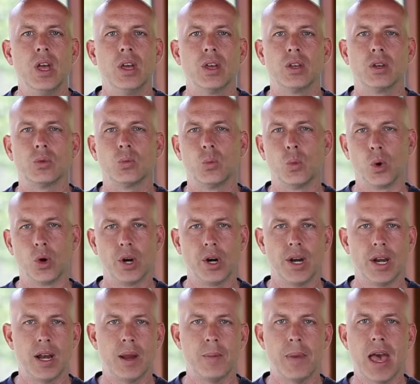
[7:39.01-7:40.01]
you're
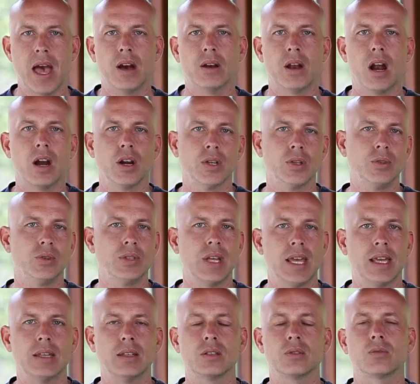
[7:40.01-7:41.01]
worried about, are you
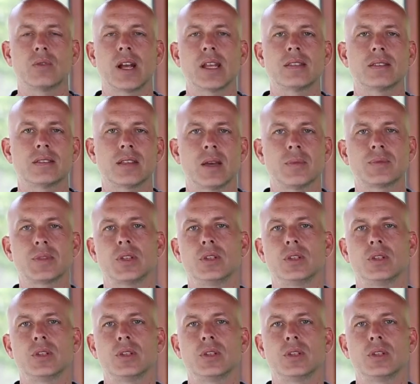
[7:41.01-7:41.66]
taking the right steps?